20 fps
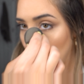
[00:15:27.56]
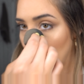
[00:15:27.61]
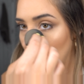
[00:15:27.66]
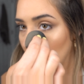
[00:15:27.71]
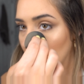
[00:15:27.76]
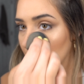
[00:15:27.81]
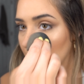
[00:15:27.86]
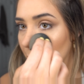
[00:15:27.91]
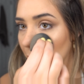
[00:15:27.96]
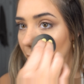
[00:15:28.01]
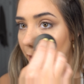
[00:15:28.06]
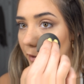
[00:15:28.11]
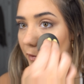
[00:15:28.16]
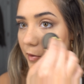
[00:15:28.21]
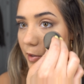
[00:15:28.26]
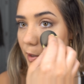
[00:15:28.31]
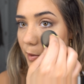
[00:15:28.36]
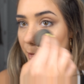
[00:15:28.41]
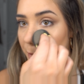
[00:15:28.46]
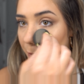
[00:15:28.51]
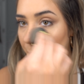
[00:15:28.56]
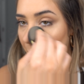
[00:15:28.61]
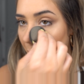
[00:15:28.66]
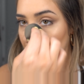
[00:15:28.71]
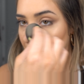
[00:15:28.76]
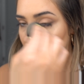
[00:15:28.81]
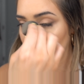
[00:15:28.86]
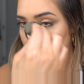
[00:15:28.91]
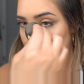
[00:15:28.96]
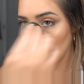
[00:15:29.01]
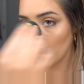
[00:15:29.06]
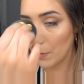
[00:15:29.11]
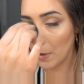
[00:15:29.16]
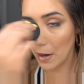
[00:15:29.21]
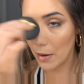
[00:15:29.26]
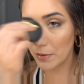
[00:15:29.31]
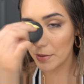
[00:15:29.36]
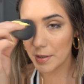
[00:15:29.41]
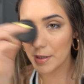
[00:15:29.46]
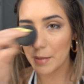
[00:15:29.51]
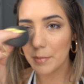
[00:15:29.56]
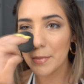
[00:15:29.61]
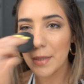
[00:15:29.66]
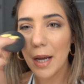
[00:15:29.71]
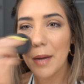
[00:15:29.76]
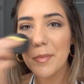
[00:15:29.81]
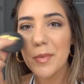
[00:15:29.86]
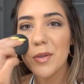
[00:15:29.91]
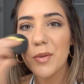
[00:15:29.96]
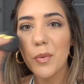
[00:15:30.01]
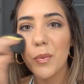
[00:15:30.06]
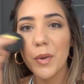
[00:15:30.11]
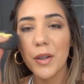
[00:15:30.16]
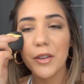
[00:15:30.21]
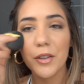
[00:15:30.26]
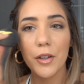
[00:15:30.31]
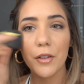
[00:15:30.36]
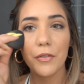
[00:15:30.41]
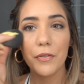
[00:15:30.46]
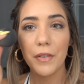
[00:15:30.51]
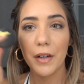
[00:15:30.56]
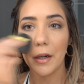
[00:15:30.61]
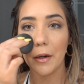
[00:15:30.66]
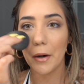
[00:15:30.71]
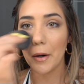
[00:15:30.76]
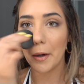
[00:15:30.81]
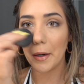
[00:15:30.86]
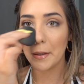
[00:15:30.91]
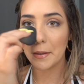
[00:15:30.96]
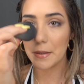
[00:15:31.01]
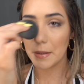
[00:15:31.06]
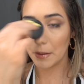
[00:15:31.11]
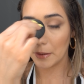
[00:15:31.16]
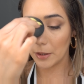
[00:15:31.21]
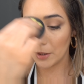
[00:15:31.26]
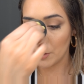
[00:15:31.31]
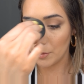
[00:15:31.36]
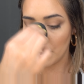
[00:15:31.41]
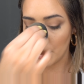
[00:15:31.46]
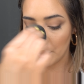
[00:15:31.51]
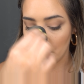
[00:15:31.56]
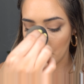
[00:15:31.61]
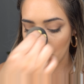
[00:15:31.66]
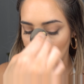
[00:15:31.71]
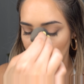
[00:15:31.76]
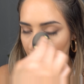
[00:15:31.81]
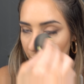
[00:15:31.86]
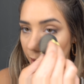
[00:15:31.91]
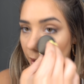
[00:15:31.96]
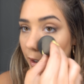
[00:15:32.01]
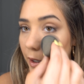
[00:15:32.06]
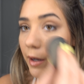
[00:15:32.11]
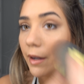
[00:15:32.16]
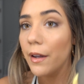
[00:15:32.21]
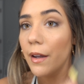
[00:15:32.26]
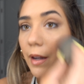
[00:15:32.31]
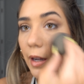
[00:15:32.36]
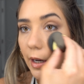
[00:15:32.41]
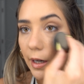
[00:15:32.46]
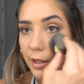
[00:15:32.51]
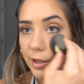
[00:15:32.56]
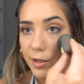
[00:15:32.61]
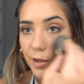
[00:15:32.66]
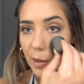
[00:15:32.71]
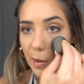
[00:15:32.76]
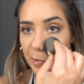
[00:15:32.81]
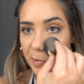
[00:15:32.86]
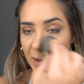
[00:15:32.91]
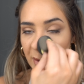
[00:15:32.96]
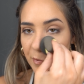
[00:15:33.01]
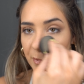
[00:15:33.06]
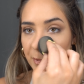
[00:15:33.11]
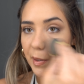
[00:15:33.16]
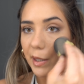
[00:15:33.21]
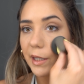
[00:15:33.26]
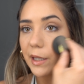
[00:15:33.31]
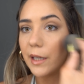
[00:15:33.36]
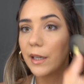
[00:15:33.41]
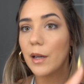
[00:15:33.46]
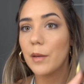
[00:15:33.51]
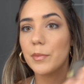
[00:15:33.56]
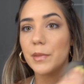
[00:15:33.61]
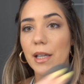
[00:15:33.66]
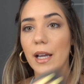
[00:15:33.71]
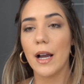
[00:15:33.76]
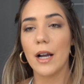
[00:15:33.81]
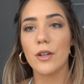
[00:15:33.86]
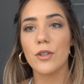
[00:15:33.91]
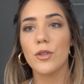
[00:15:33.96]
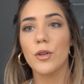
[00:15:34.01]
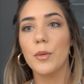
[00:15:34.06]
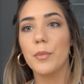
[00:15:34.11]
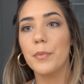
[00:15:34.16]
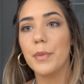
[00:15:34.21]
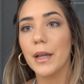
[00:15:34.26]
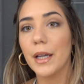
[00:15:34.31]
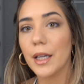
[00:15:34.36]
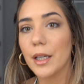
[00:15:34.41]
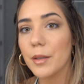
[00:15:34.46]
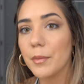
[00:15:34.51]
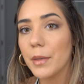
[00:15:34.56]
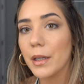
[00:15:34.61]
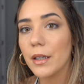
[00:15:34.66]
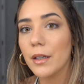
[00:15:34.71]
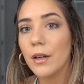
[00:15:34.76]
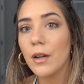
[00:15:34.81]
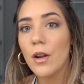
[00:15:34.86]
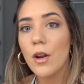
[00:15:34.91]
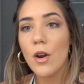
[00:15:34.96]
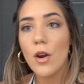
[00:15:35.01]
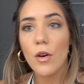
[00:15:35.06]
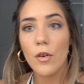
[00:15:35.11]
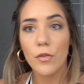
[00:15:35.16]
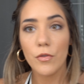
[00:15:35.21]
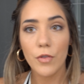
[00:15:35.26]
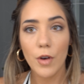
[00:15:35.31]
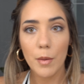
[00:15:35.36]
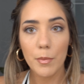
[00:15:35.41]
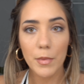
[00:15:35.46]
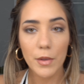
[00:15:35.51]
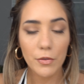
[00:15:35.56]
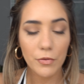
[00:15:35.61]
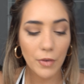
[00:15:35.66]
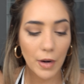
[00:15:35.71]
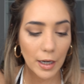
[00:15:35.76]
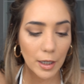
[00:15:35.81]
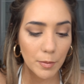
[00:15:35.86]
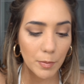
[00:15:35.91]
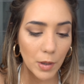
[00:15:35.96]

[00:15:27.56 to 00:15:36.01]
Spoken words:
and kind of spread them around. Sometimes with your finger, it's a little bit better in terms of picking up the actual pigment from the freck